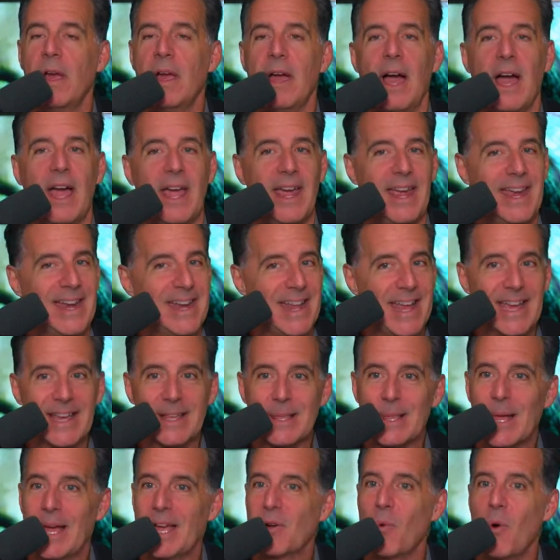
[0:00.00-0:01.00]
it
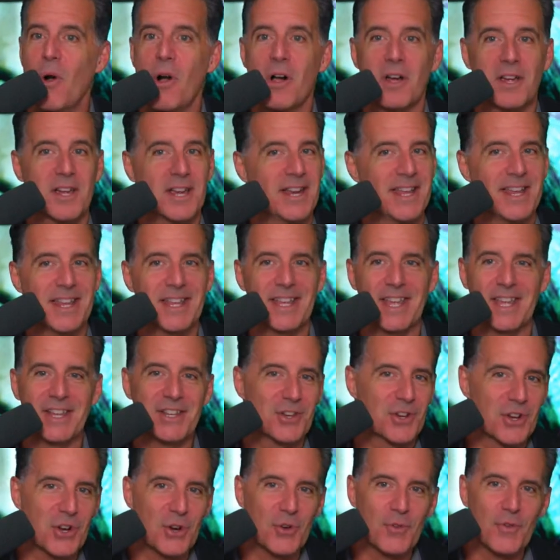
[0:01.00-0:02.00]
ain't like walking in getting
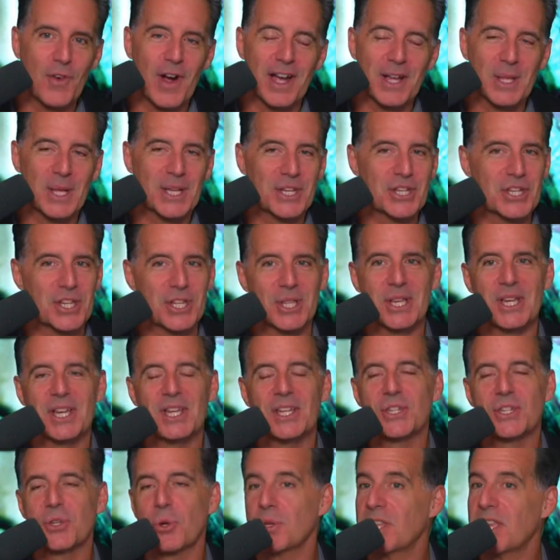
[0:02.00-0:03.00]
your code violation
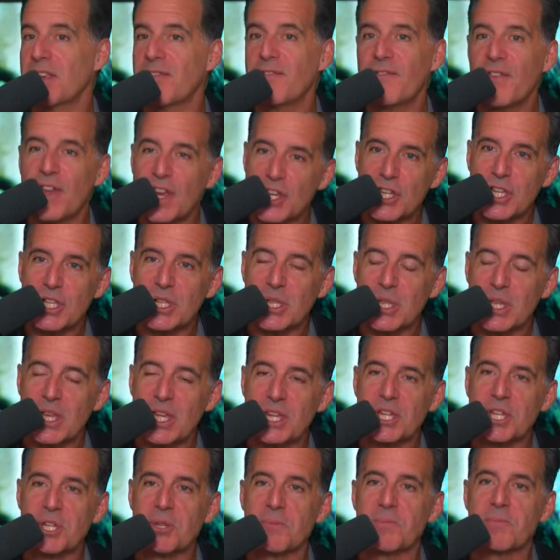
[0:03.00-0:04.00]
list or the eviction
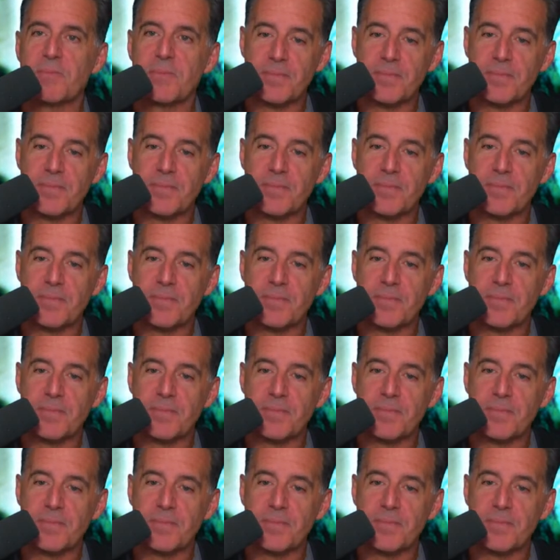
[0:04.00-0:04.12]
list.